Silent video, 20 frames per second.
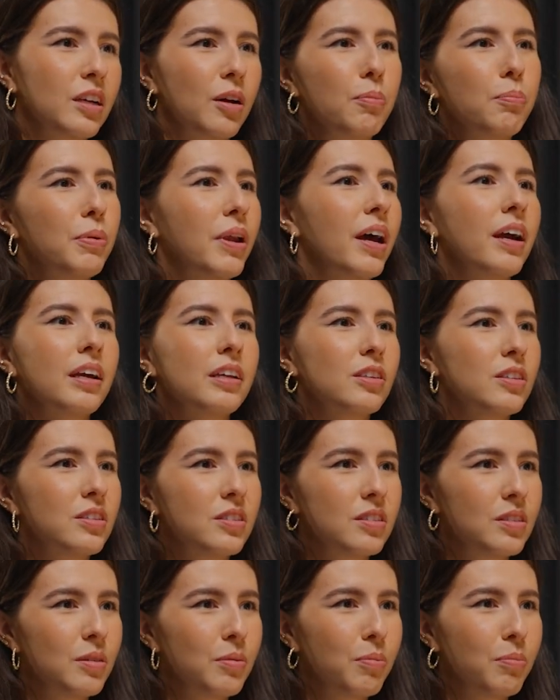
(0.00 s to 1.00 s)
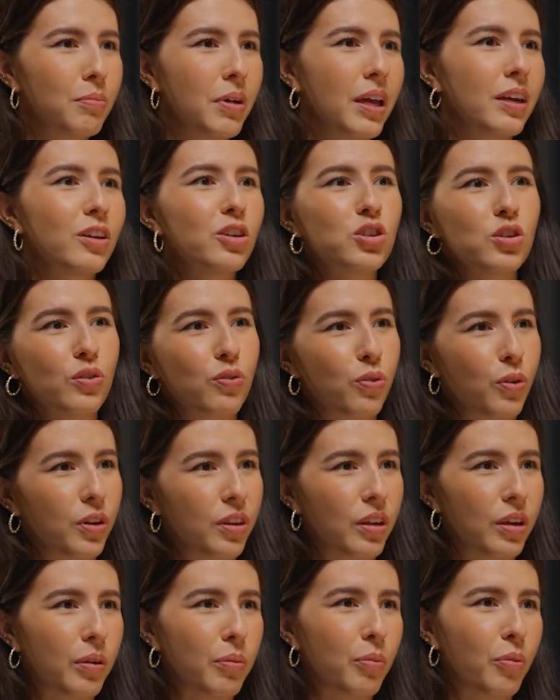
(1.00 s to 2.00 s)
compliance manager for
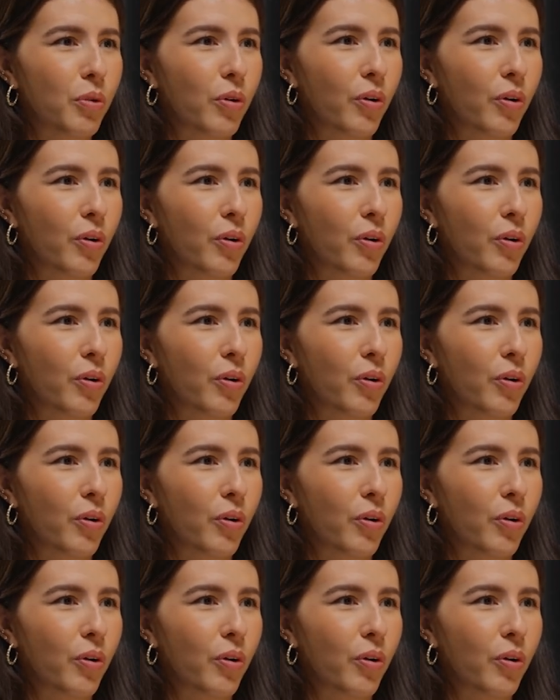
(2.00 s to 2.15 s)
them,